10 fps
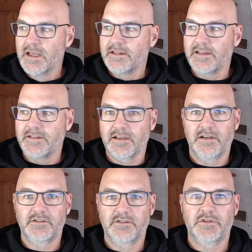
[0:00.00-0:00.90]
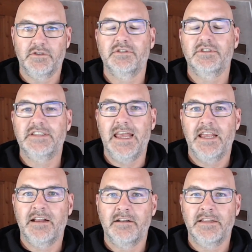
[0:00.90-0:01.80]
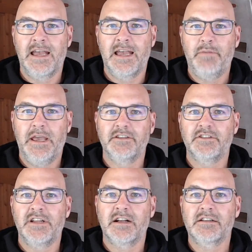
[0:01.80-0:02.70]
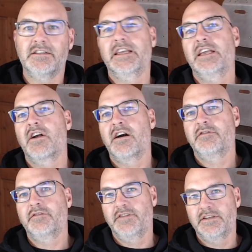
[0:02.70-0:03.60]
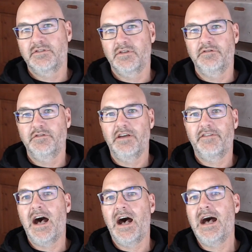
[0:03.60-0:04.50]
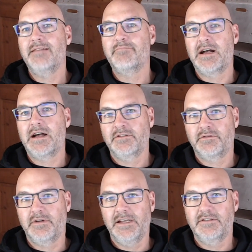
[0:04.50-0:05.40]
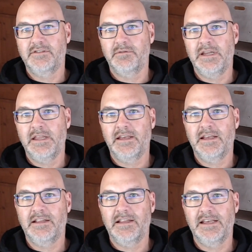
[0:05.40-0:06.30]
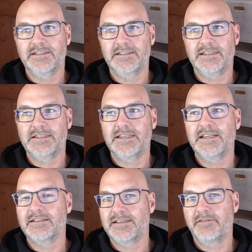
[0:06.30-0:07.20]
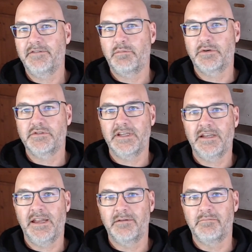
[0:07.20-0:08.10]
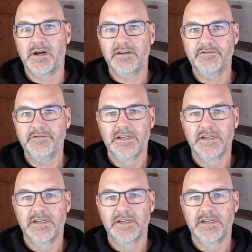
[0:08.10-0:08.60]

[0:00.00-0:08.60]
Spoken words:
that the customers are staying on that page and not clicking off of it. So if you have a high bounce rate, so anything at like 60 to 70% and above,